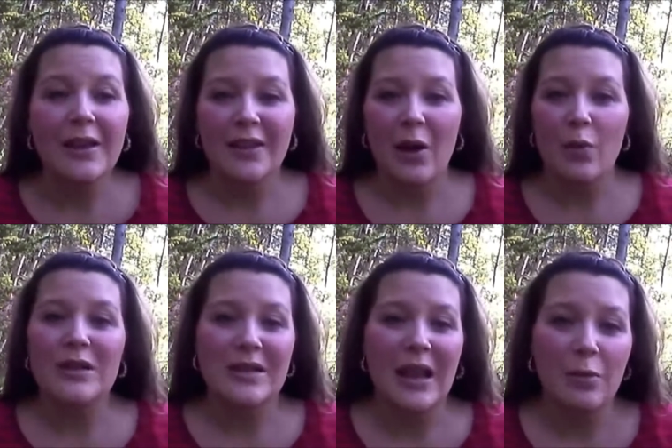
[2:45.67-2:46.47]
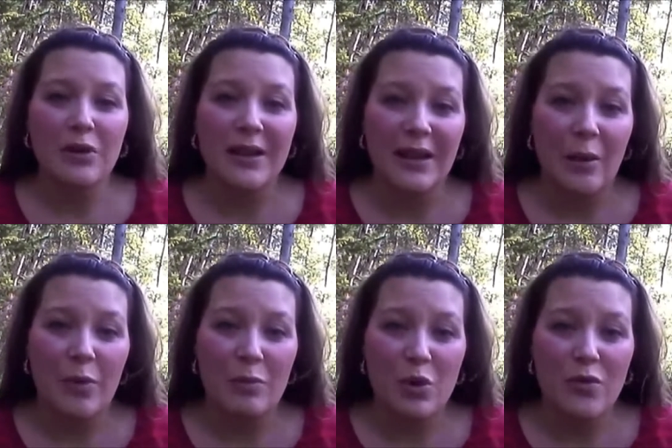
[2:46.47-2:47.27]
that I wasn't able to get up
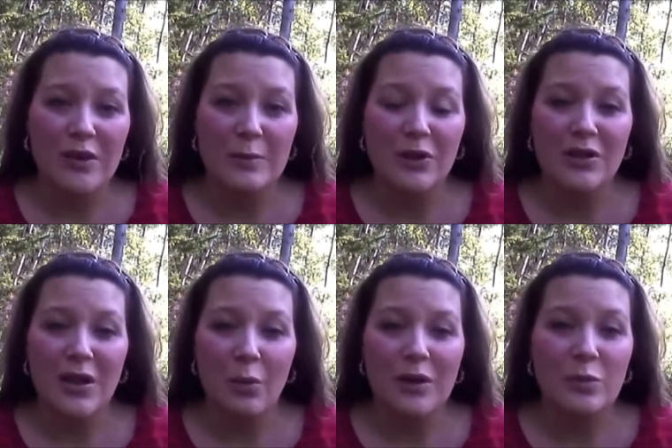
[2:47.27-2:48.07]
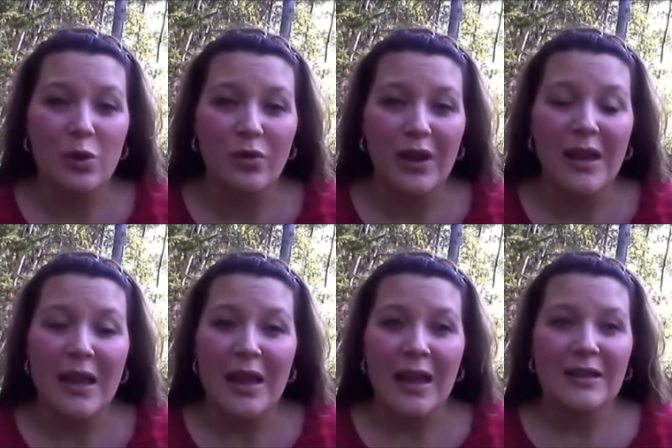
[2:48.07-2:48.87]
and move as much as I was moving,
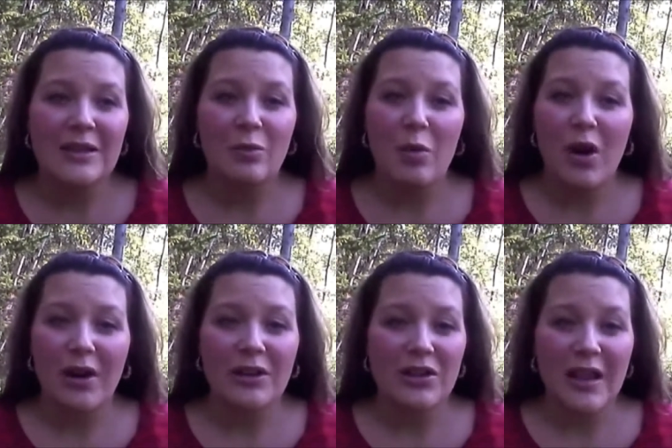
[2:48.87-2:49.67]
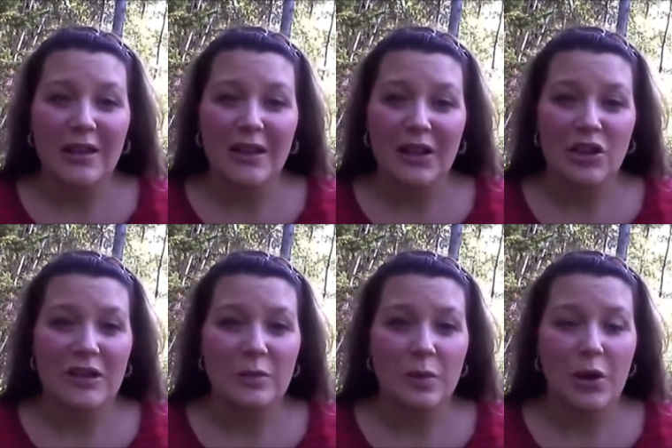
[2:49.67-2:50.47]
and so my body just had that
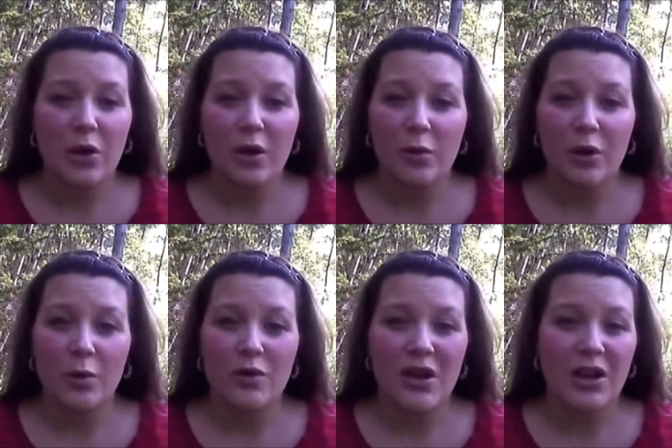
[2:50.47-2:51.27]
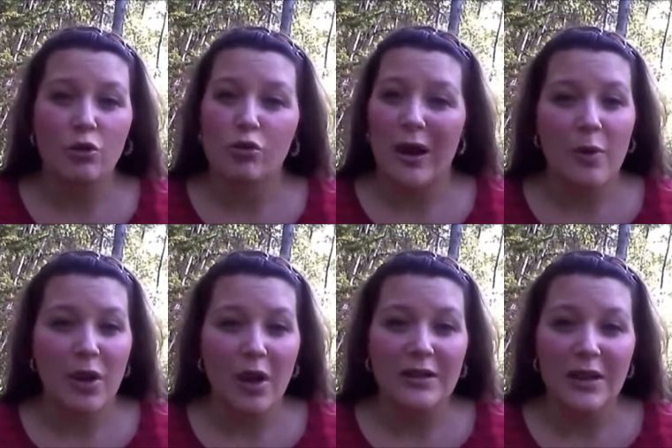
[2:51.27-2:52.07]
adjustment period where it was kind of
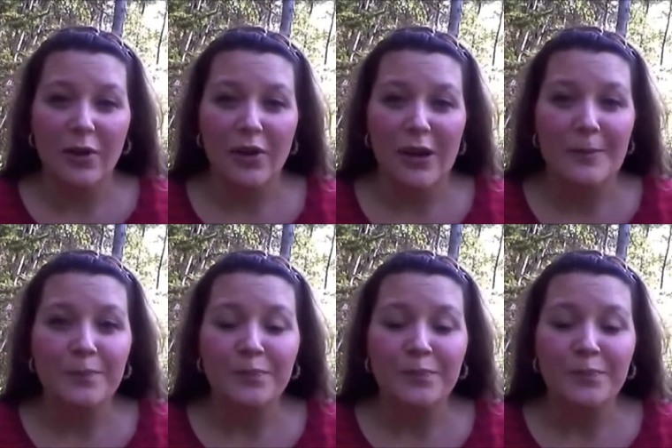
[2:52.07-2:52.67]
grabbing onto everything.